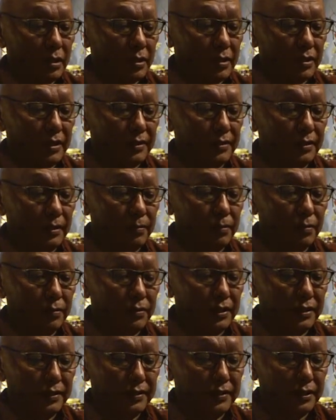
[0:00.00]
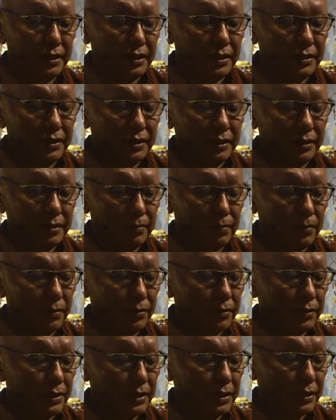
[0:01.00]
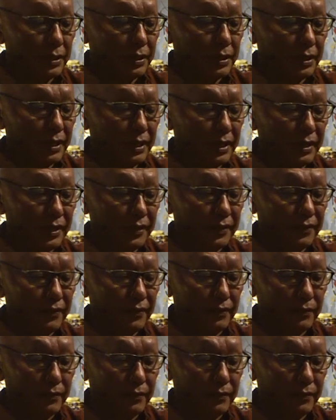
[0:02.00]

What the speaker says: Thus the Buddha's nature body has